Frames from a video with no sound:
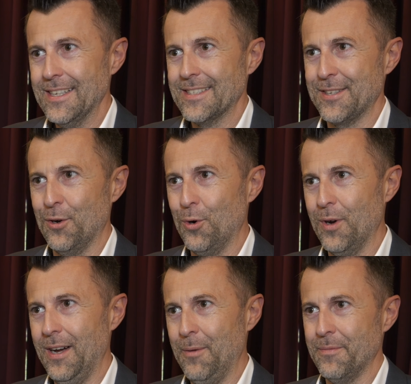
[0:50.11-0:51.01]

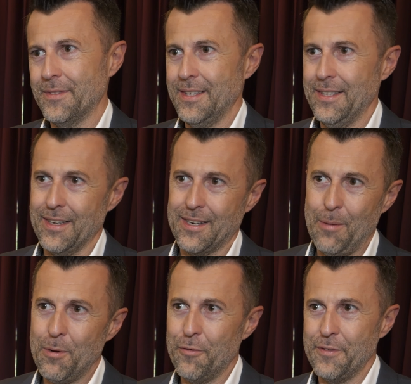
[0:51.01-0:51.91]
So um, in the
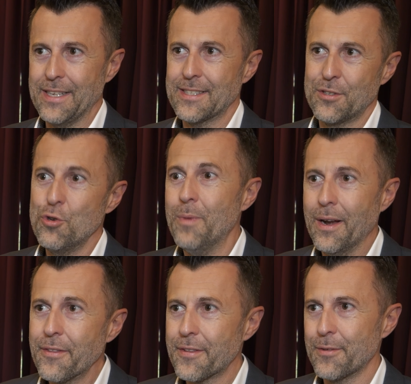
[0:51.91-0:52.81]
couple of next two
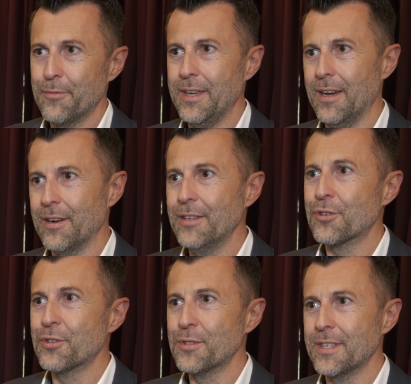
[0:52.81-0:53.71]
months, we are
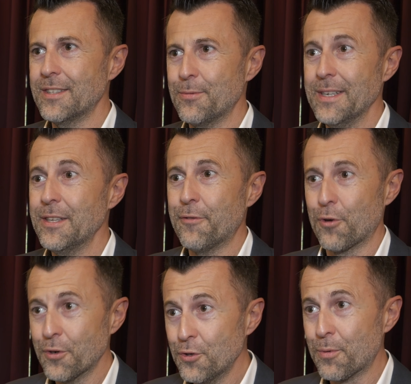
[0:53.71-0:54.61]
introducing
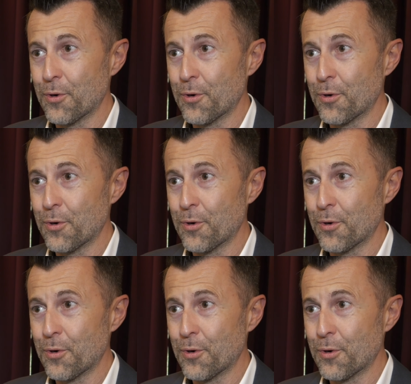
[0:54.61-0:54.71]
24 new